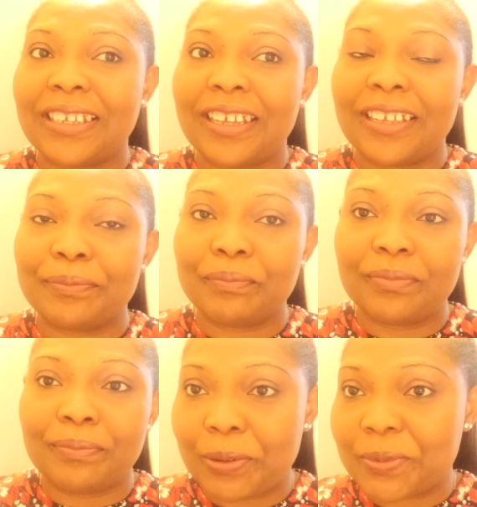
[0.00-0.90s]
in
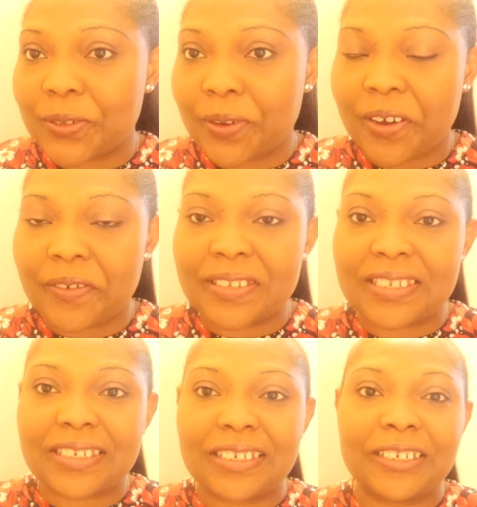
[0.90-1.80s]

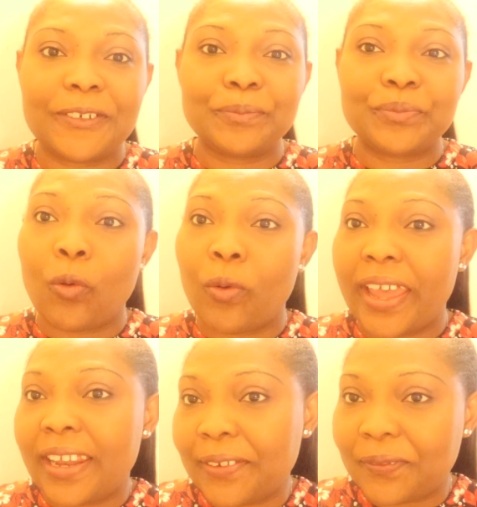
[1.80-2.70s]
cryptocurrency or
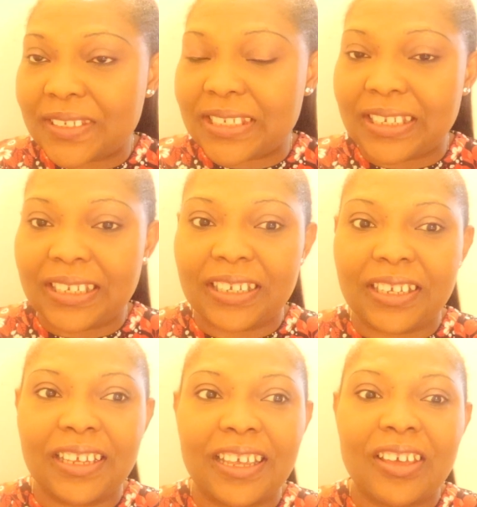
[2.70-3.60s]

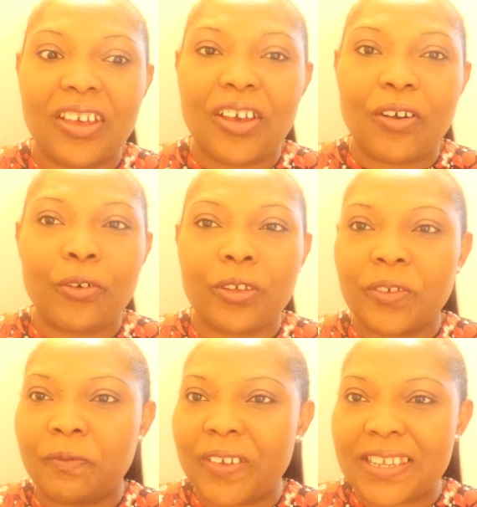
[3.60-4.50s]
NFT, or you've
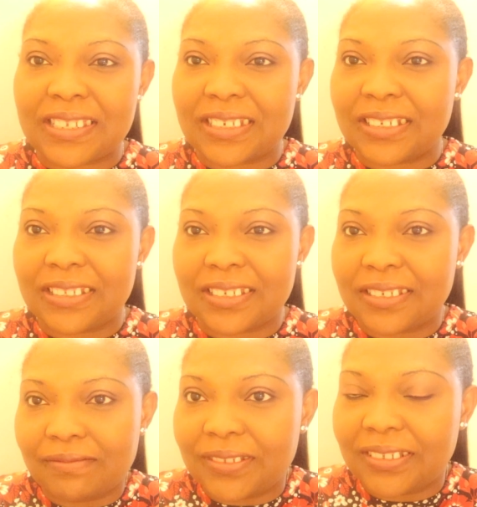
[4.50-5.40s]
invested
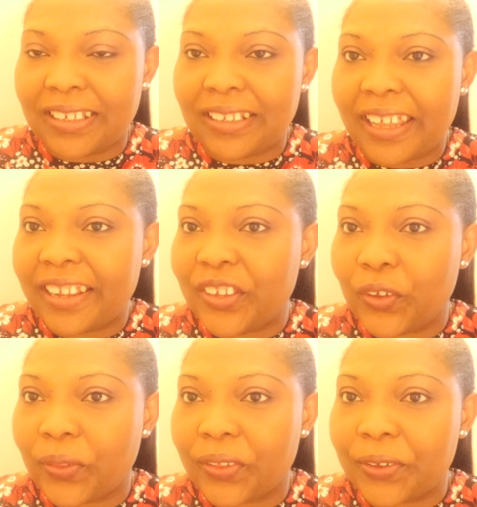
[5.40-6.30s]
in any
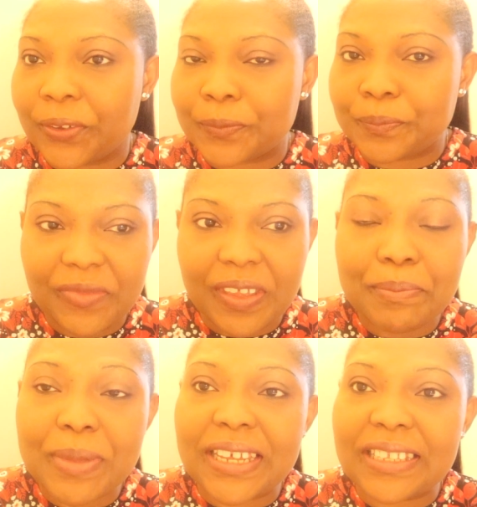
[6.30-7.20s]
other
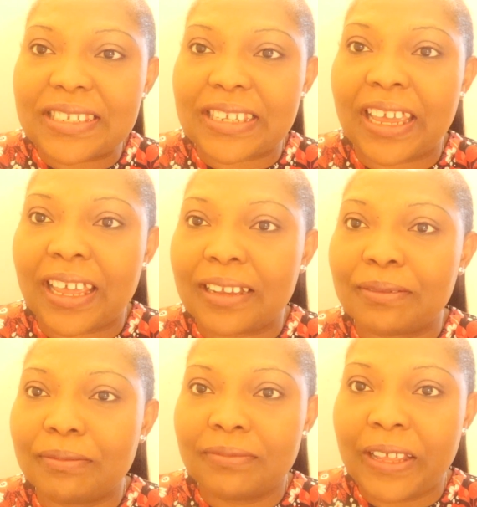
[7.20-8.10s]
means
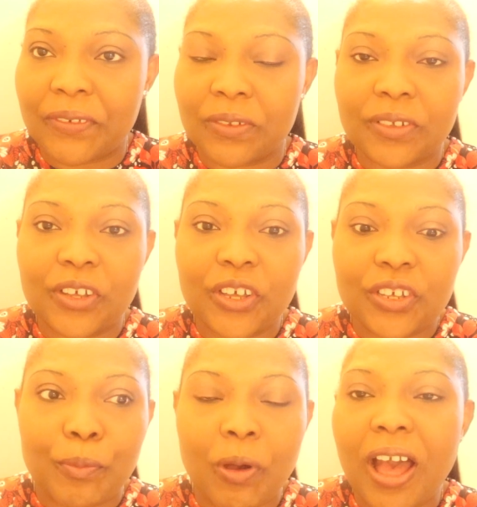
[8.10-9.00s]
and level.
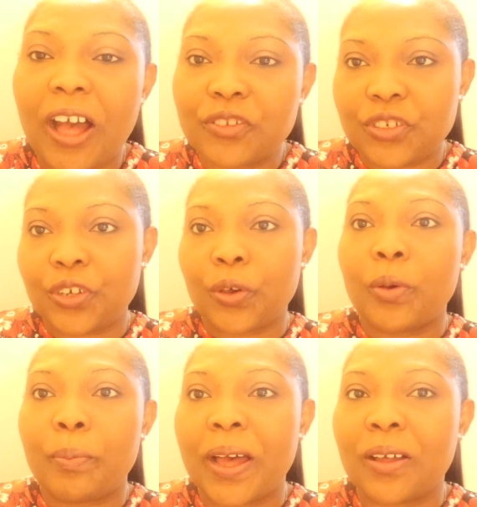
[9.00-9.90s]
But how do you go
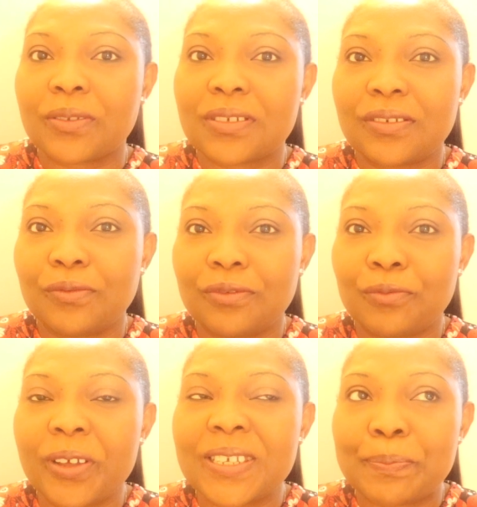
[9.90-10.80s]
about,
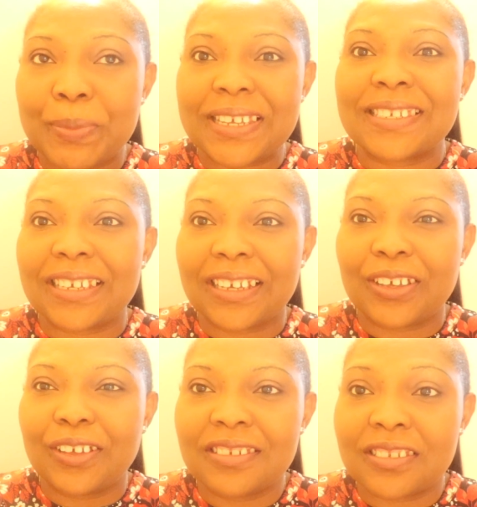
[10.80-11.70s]
what is the basic
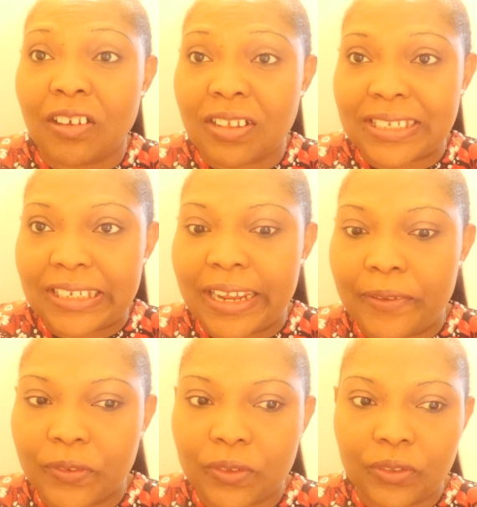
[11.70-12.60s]
starting
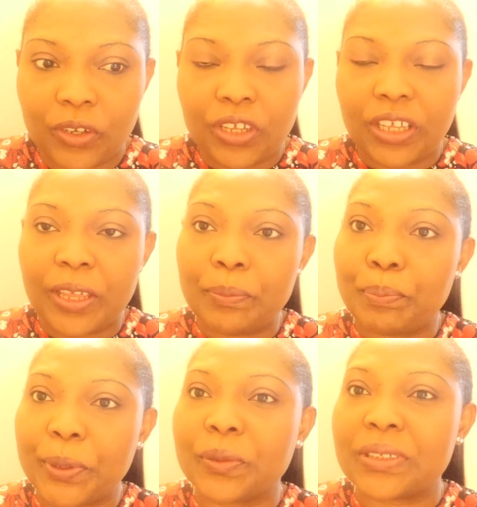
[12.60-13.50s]
level in
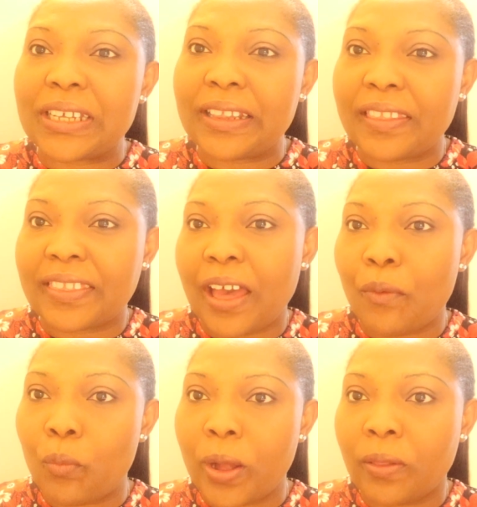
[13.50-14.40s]
building that
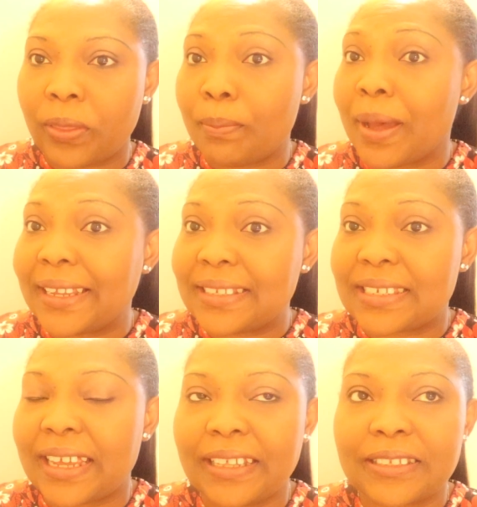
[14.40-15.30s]
wealth
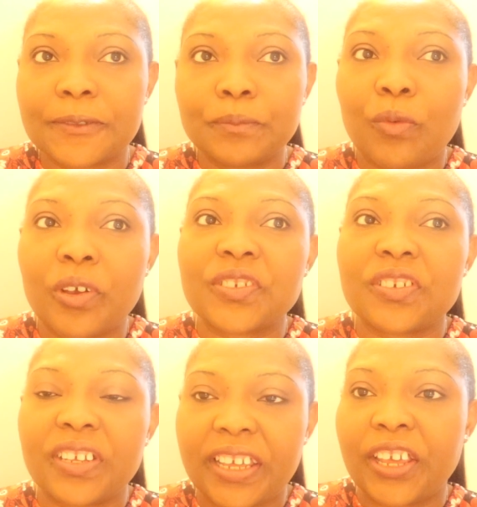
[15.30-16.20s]
mindset? What is
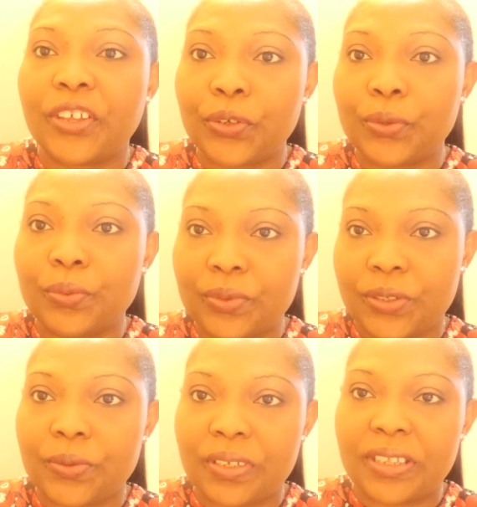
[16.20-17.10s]
going to get you
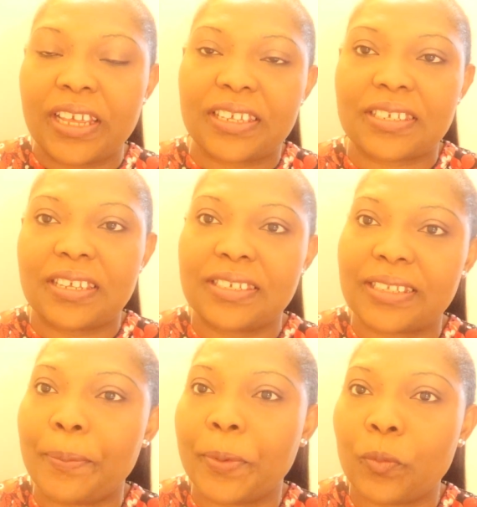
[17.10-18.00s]
to the next
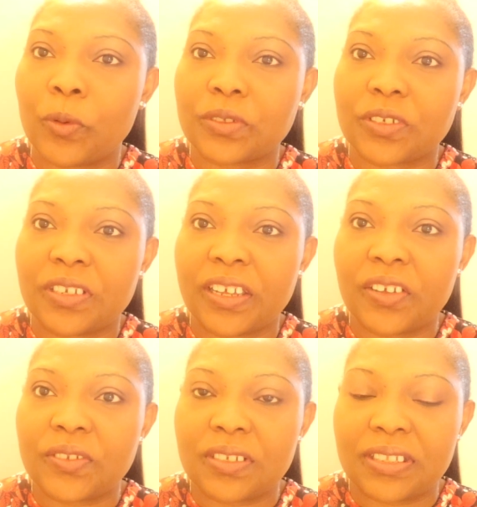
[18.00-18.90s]
step and what's going to get
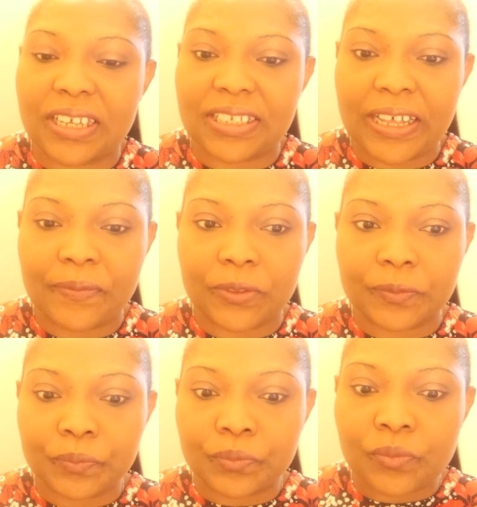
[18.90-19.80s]
you to the next
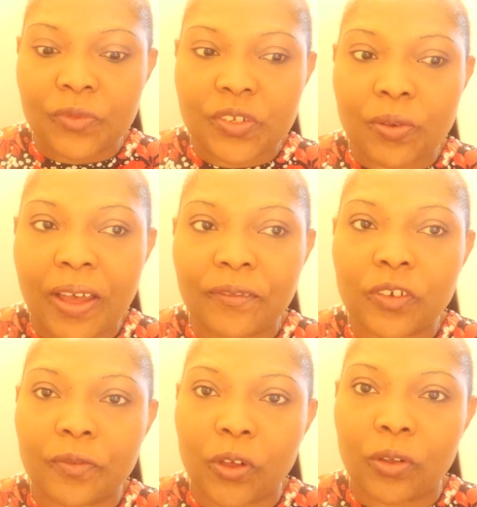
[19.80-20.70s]
level? So I've
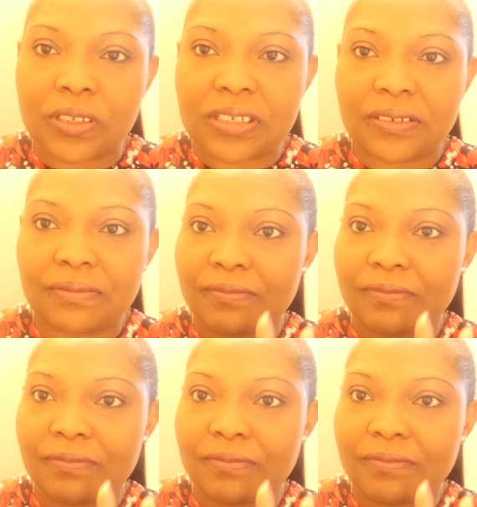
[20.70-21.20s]
sort of got